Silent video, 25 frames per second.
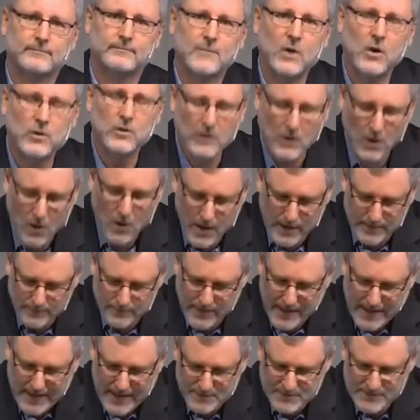online,
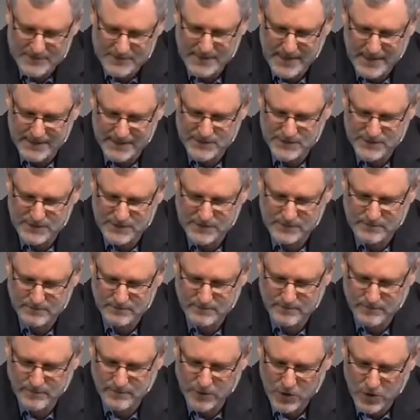perhaps that's
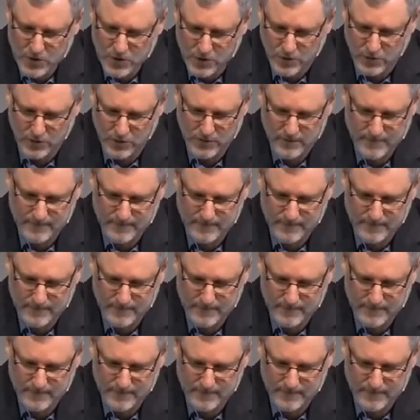you.